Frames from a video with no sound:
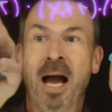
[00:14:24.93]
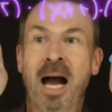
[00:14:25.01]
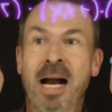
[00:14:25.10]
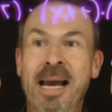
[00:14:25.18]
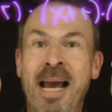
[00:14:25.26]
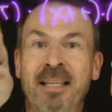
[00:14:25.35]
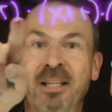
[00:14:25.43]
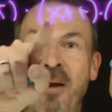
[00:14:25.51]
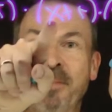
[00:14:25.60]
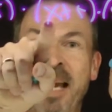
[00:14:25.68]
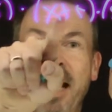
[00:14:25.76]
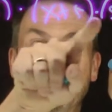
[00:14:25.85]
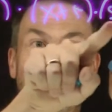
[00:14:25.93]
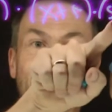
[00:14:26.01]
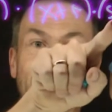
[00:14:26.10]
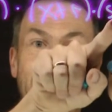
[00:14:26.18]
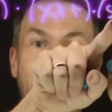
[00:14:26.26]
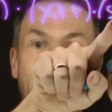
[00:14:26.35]
X times
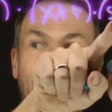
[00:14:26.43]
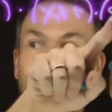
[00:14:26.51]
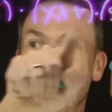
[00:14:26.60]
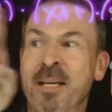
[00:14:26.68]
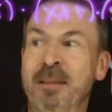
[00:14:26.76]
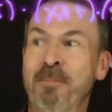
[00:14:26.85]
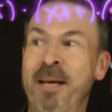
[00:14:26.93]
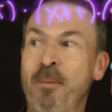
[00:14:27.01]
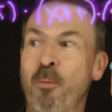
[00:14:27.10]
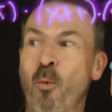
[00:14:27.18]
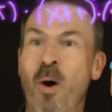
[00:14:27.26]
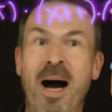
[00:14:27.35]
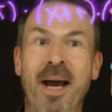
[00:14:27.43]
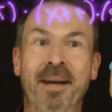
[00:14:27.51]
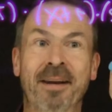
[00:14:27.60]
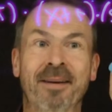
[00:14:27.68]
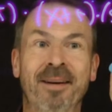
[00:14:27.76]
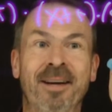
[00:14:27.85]
a number must be
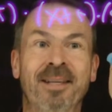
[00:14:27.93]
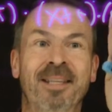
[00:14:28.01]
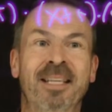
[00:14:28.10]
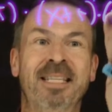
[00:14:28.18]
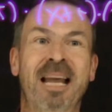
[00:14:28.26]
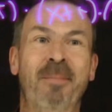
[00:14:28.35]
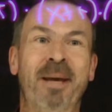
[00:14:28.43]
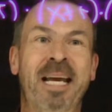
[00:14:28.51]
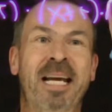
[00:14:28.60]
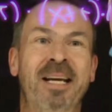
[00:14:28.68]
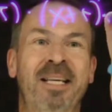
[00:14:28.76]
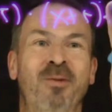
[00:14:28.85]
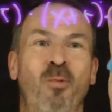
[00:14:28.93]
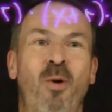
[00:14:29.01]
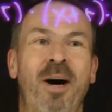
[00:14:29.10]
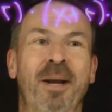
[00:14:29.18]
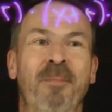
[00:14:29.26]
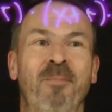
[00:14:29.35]
1. So this number here is
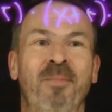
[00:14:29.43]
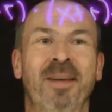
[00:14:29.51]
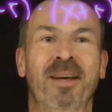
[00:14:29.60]
1.